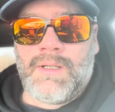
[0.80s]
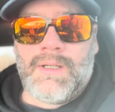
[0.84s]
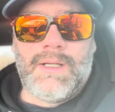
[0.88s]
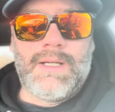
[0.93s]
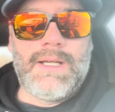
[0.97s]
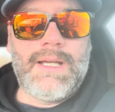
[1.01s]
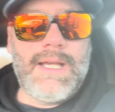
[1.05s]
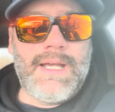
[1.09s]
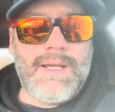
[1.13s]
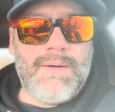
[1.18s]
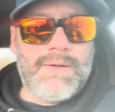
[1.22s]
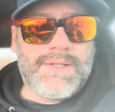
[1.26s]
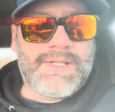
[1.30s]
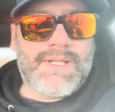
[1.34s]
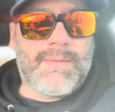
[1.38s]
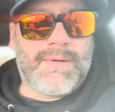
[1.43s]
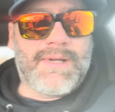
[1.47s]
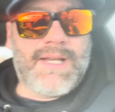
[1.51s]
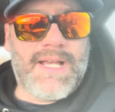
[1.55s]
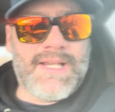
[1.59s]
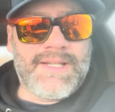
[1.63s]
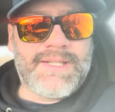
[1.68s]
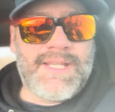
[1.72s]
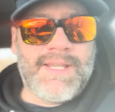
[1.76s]
Hey, what's up,
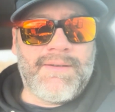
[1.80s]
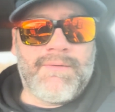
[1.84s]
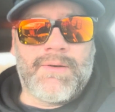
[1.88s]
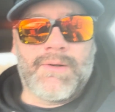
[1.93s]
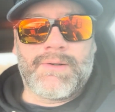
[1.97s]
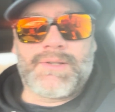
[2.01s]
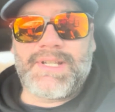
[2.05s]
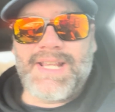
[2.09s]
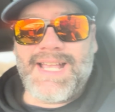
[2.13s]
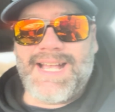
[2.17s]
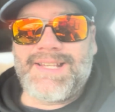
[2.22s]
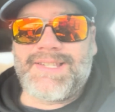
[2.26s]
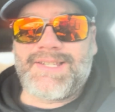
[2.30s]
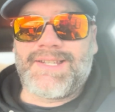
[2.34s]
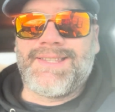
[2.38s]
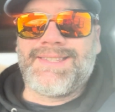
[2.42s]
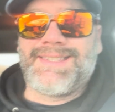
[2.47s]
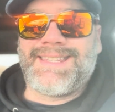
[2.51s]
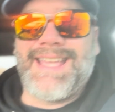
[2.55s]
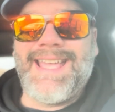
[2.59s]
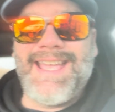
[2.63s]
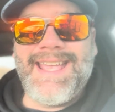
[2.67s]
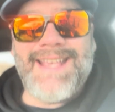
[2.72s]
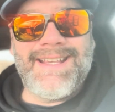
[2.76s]
guys? Steve here, Scotching
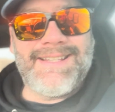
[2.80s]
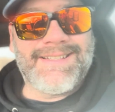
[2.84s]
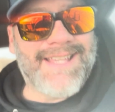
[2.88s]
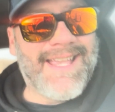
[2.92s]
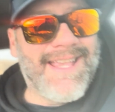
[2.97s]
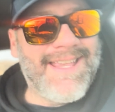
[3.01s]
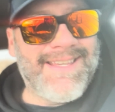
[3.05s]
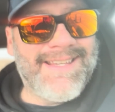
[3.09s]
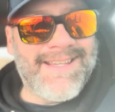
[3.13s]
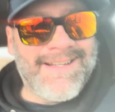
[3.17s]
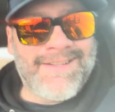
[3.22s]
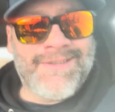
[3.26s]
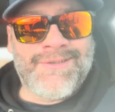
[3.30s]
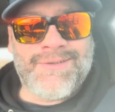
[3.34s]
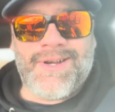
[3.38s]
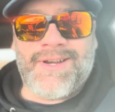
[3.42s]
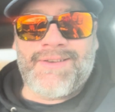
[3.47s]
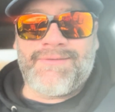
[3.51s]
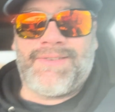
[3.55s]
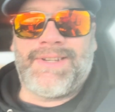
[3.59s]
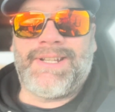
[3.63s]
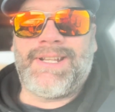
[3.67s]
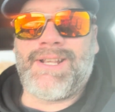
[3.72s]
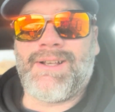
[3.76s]
Things. Hey, you get a truck
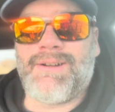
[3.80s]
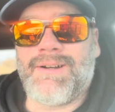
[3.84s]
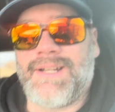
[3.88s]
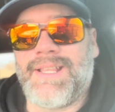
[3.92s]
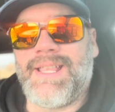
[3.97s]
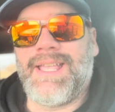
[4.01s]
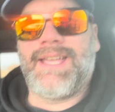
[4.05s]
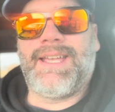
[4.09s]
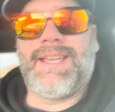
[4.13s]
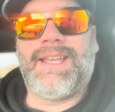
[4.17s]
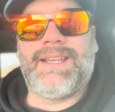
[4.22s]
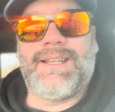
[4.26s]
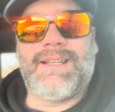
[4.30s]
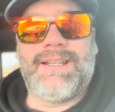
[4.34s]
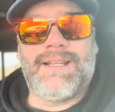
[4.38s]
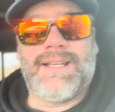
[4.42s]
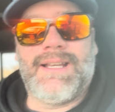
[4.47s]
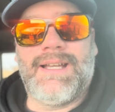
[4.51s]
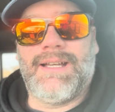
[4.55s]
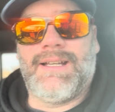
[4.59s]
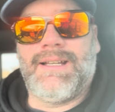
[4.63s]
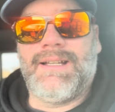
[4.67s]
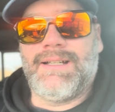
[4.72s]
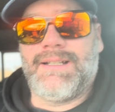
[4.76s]
video today.
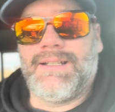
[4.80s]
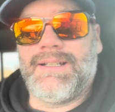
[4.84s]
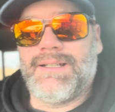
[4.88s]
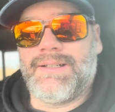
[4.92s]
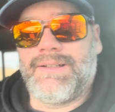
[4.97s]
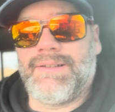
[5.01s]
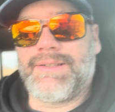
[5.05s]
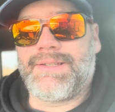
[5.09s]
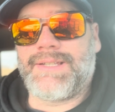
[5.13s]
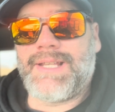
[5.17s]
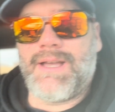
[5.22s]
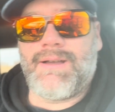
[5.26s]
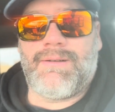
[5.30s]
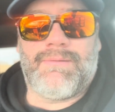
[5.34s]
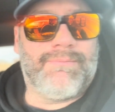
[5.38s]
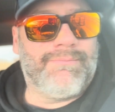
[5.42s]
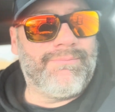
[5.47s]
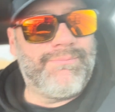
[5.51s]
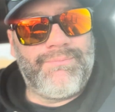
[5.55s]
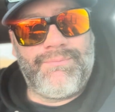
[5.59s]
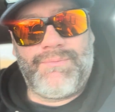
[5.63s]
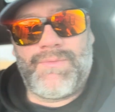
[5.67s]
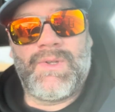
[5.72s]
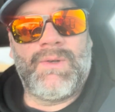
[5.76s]

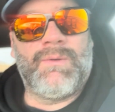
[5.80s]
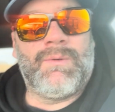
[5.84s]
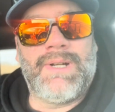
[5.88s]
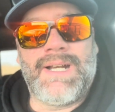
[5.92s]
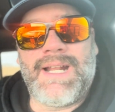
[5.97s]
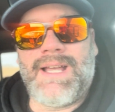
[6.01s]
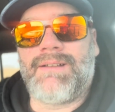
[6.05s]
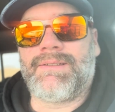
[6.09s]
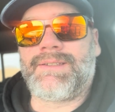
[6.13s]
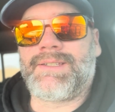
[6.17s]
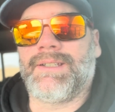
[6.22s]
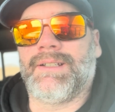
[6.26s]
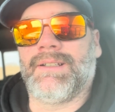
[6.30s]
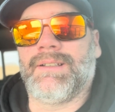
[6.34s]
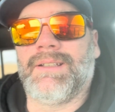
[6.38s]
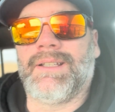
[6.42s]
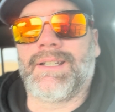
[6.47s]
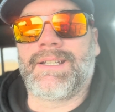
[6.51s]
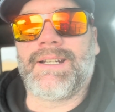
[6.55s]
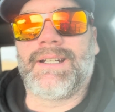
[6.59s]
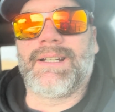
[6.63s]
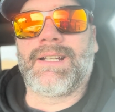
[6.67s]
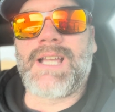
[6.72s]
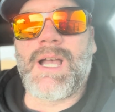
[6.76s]
Went out to
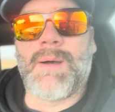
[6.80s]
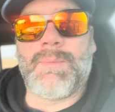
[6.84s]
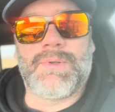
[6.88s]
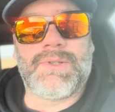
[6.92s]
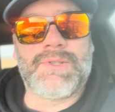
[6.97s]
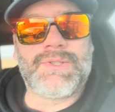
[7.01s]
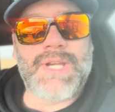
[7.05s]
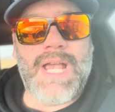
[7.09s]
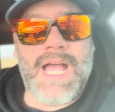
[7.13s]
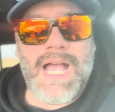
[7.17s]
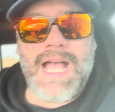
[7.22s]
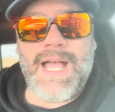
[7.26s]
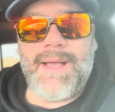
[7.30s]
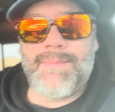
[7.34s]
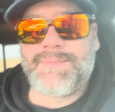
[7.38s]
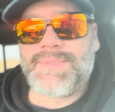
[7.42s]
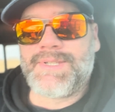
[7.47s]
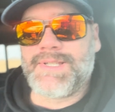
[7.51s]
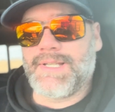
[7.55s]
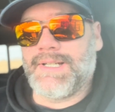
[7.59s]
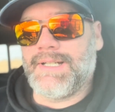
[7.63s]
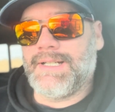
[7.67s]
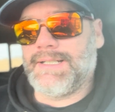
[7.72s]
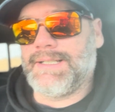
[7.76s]
look at a couple
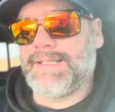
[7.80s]
jobs